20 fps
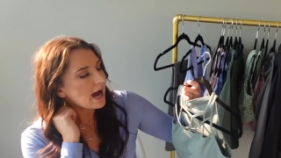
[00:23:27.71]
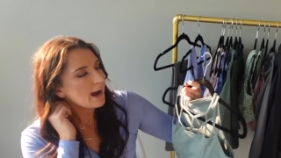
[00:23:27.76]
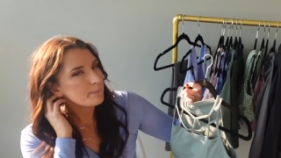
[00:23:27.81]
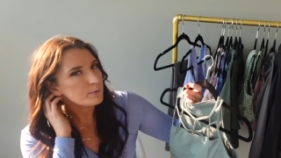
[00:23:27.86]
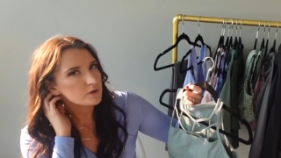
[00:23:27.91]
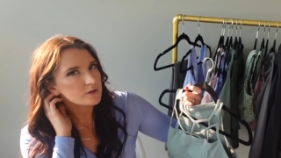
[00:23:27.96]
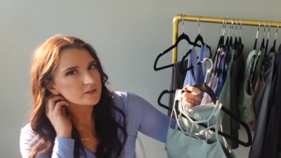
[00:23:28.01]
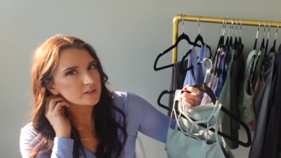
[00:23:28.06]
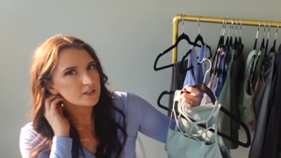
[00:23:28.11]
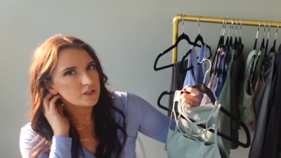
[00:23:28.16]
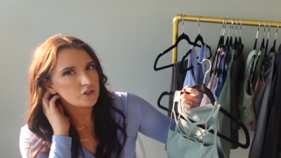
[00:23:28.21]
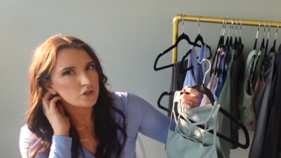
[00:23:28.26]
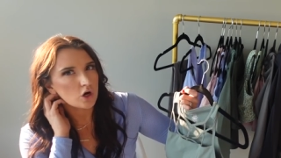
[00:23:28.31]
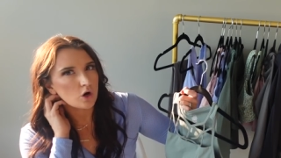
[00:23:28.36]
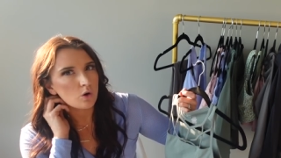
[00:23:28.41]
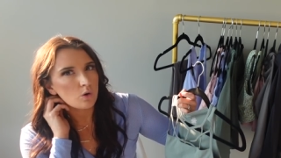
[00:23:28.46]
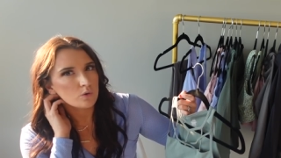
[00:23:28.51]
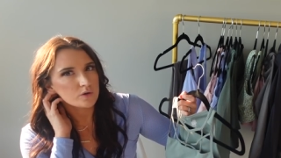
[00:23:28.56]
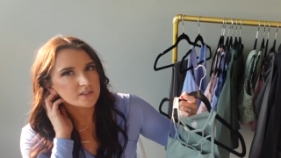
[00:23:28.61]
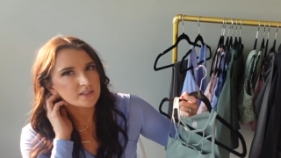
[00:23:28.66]
I personally
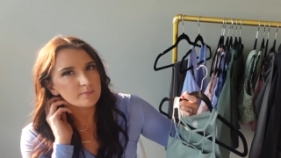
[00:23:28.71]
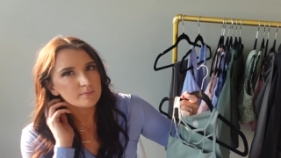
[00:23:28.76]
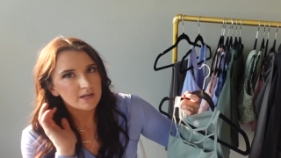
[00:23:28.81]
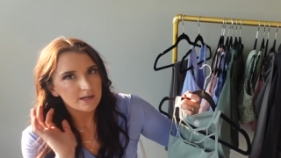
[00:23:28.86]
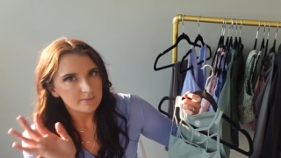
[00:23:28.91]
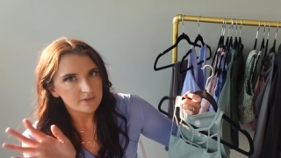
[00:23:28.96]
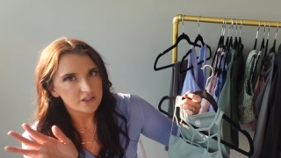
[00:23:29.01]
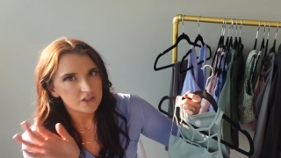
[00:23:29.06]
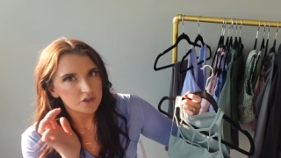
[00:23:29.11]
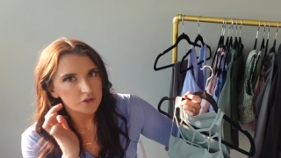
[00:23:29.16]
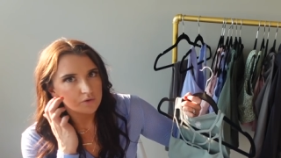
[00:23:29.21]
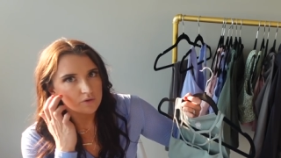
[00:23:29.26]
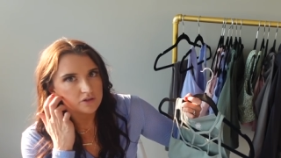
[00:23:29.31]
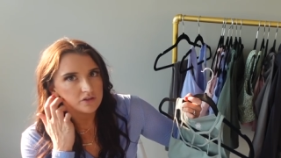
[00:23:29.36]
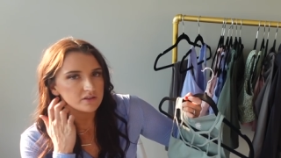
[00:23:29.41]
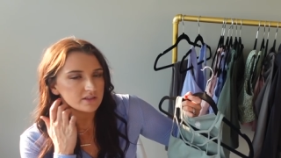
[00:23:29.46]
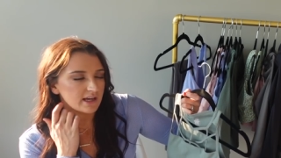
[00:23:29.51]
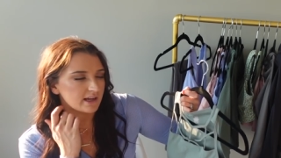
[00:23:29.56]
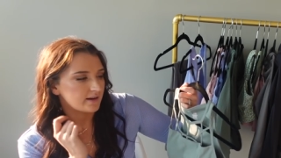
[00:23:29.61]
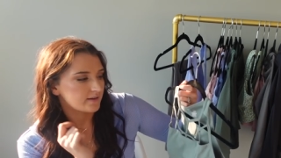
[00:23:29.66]
don't. Sometimes I do, it
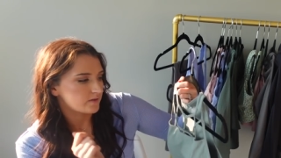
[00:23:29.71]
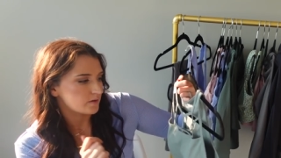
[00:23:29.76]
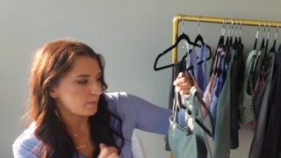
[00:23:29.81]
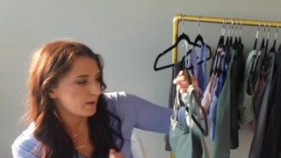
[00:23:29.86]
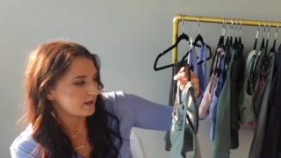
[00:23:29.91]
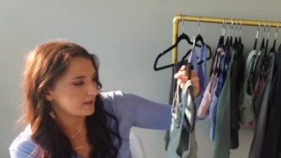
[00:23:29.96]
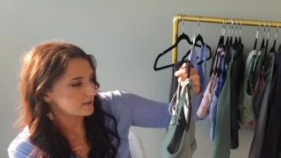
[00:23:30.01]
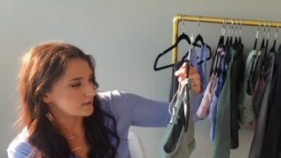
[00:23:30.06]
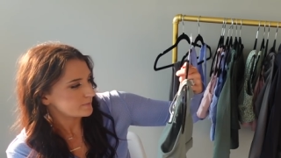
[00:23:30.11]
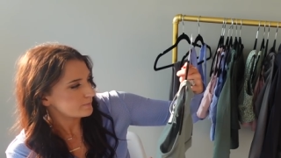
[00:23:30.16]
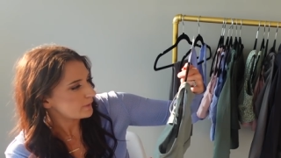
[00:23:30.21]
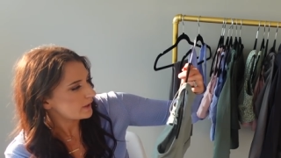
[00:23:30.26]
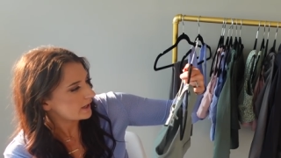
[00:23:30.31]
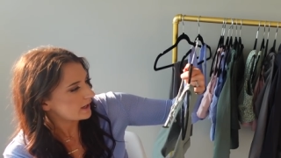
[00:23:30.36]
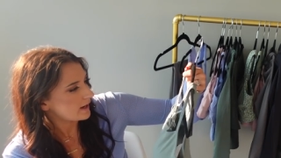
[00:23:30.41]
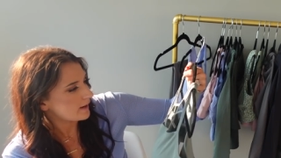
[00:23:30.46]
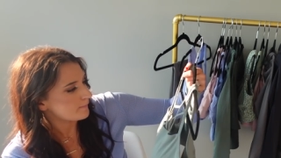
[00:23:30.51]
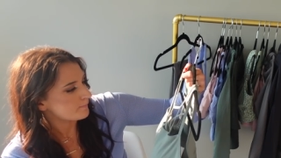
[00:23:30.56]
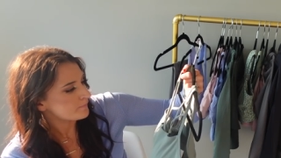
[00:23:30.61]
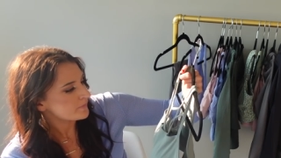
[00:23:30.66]
just kind of depends.
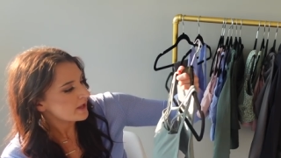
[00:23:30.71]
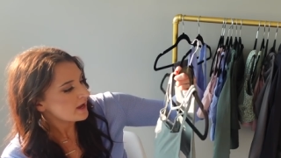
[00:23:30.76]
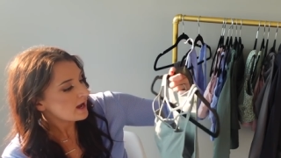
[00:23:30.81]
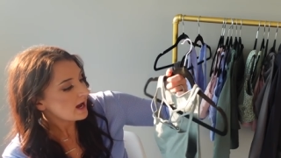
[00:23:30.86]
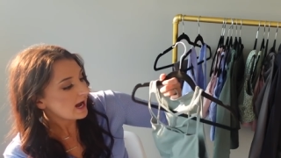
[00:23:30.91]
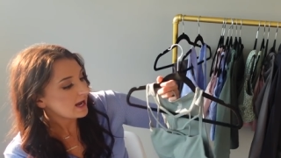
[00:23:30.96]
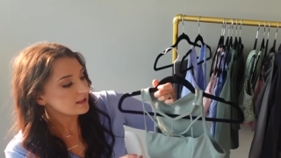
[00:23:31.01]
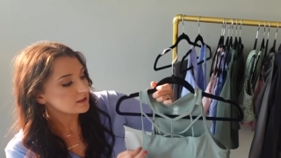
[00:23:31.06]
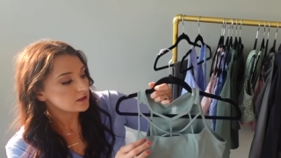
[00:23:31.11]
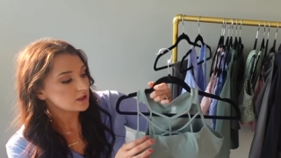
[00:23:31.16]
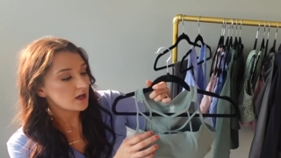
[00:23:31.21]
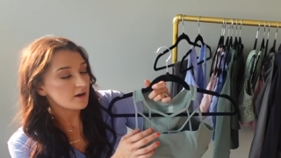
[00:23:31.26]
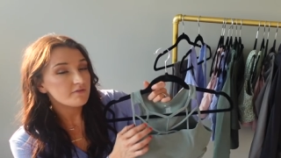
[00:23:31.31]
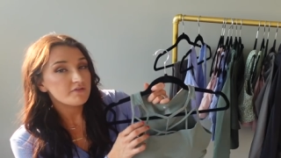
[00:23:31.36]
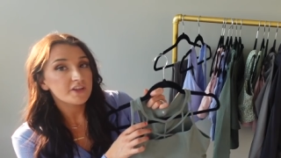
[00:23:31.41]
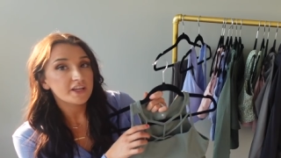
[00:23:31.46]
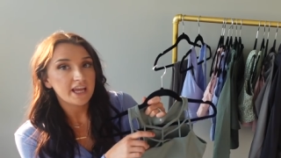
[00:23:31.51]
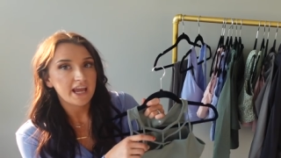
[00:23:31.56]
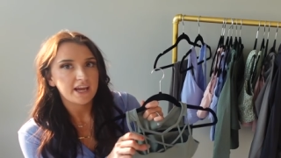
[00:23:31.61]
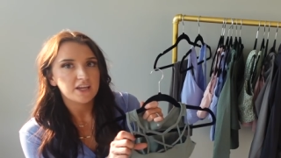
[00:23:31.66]
But I
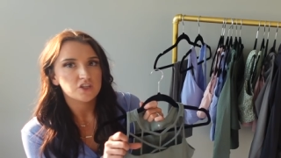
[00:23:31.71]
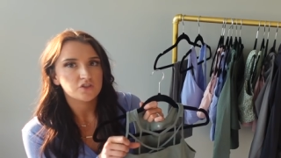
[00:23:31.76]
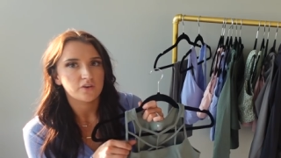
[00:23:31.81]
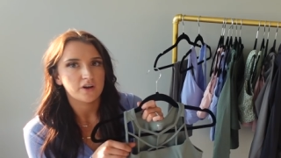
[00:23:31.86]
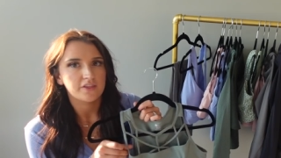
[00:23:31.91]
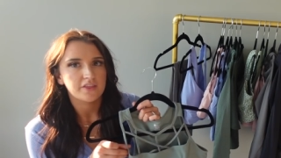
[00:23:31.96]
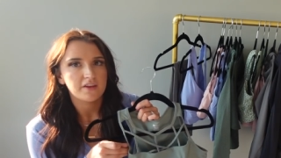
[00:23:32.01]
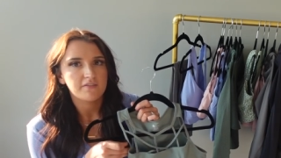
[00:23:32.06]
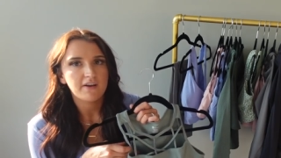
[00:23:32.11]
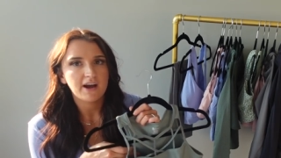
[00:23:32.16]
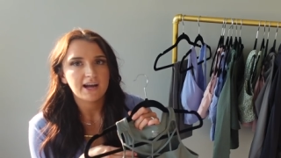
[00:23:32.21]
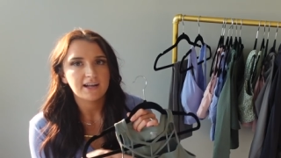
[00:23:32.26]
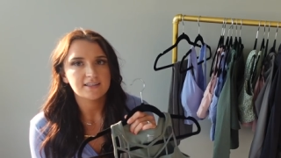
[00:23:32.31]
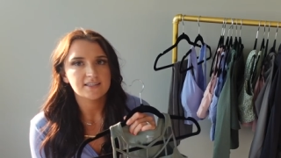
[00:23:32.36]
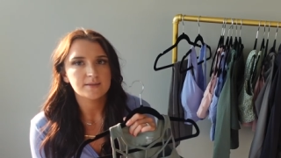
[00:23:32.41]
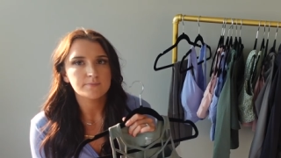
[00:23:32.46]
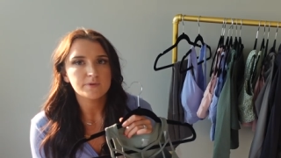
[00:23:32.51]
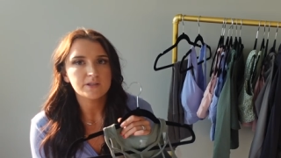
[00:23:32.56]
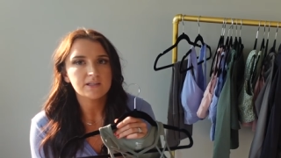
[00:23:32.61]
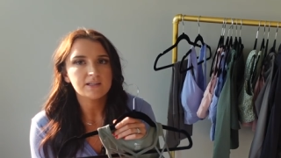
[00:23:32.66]
love the cage front. They've
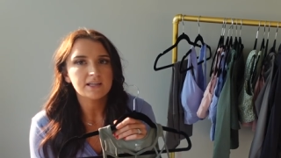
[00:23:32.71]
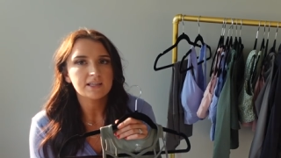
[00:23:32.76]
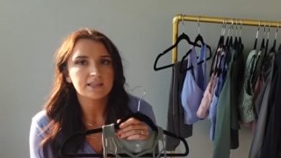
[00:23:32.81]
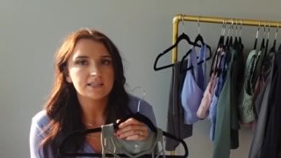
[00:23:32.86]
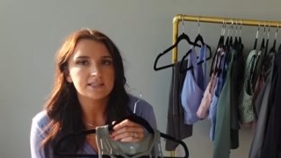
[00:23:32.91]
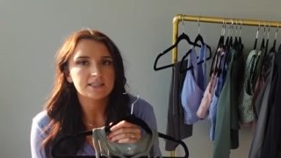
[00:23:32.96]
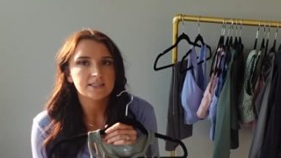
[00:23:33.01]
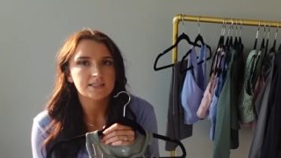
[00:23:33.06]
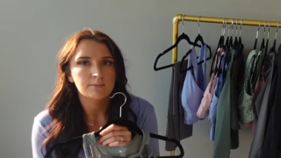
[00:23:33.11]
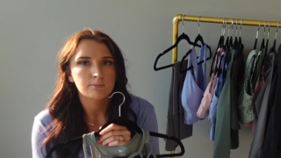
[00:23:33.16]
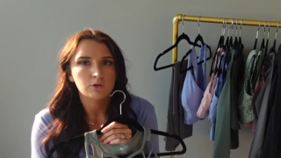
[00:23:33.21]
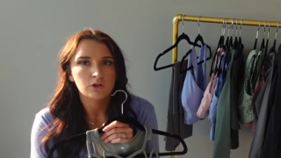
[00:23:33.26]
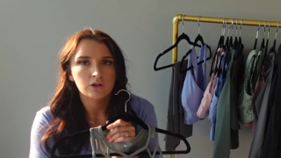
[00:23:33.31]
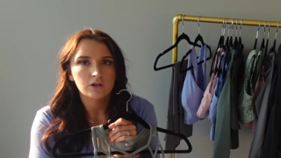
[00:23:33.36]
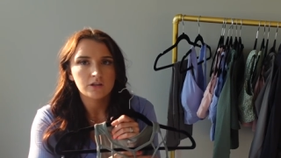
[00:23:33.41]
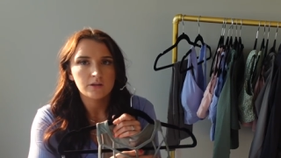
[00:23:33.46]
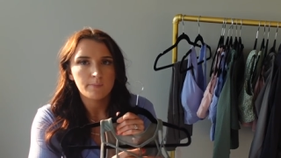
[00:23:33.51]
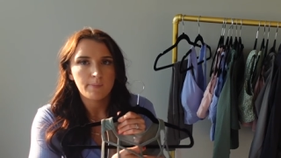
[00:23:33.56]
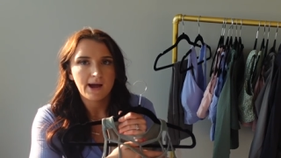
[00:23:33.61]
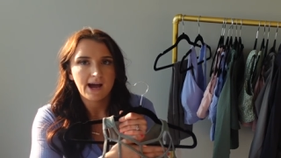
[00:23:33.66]
had something like this
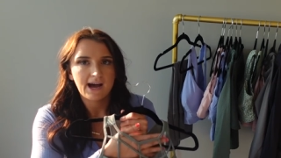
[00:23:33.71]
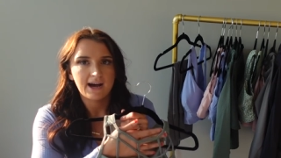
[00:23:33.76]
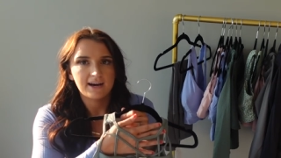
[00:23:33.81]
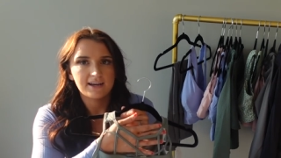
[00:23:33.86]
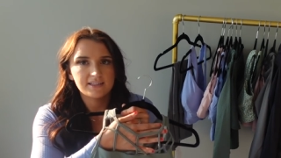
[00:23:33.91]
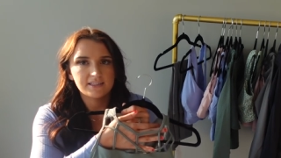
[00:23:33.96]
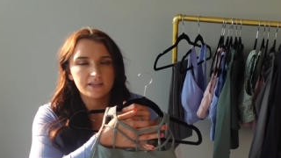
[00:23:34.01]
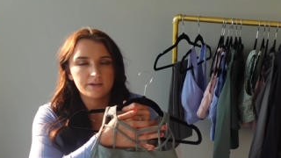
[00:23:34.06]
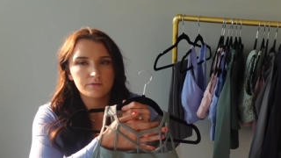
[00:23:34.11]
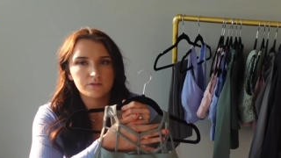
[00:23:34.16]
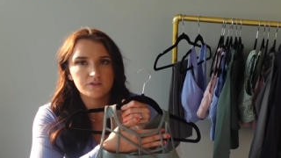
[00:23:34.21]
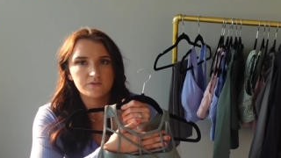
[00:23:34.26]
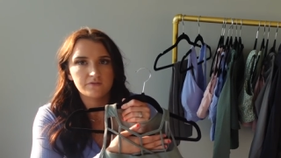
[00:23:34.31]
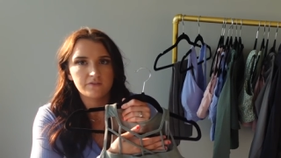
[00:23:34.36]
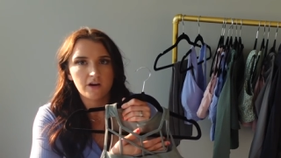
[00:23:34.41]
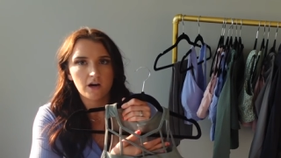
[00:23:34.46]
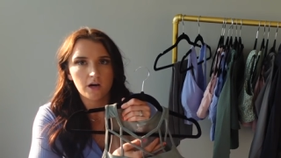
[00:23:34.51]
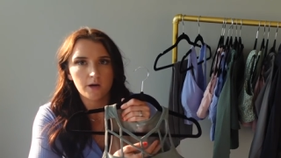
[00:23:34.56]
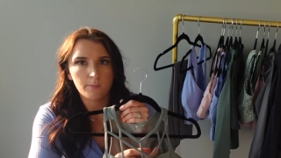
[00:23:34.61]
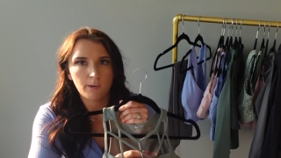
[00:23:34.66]
similar in the past and it was
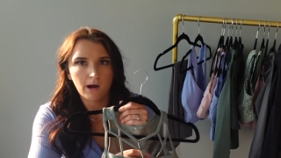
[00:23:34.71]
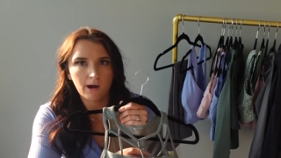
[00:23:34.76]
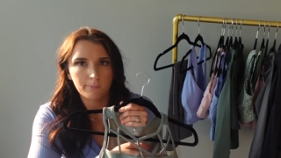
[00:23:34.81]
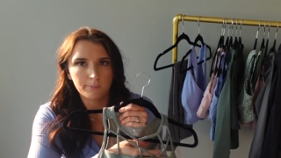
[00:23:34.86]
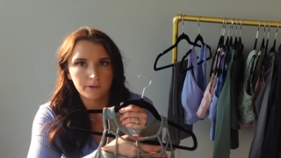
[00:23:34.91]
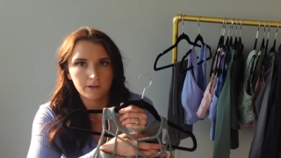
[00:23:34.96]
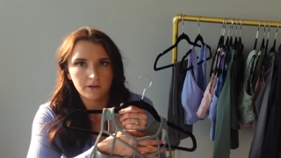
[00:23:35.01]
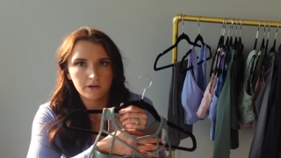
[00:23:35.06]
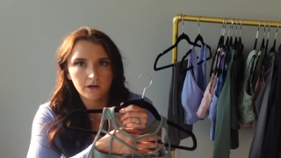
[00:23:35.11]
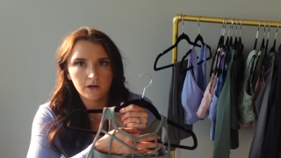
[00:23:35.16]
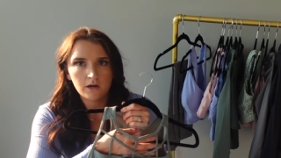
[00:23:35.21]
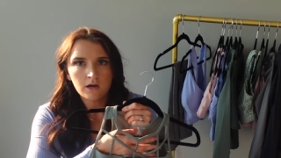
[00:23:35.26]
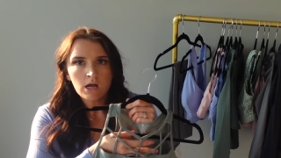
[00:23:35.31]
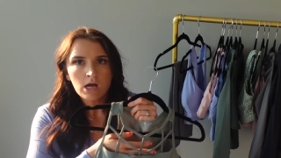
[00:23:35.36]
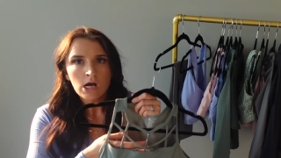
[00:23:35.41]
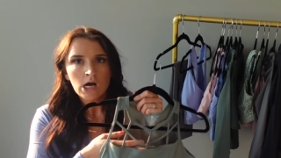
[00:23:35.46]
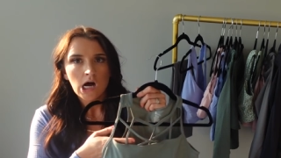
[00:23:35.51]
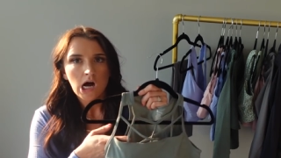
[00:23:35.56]
very popular.